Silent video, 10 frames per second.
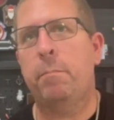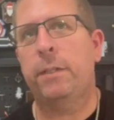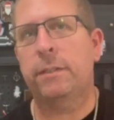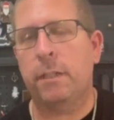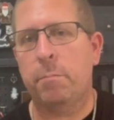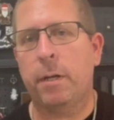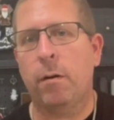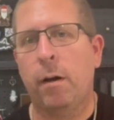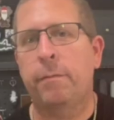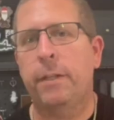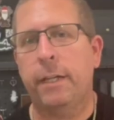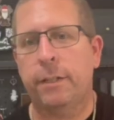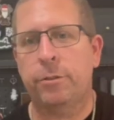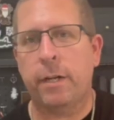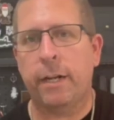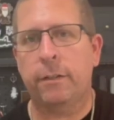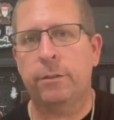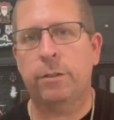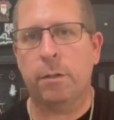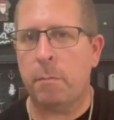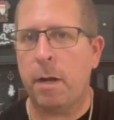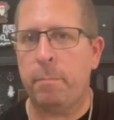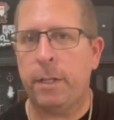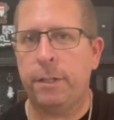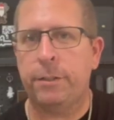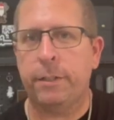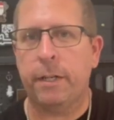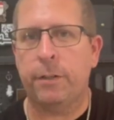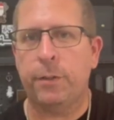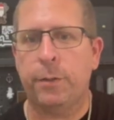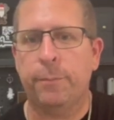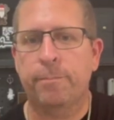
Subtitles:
be slipping off of the extractor. So there might be an issue there too.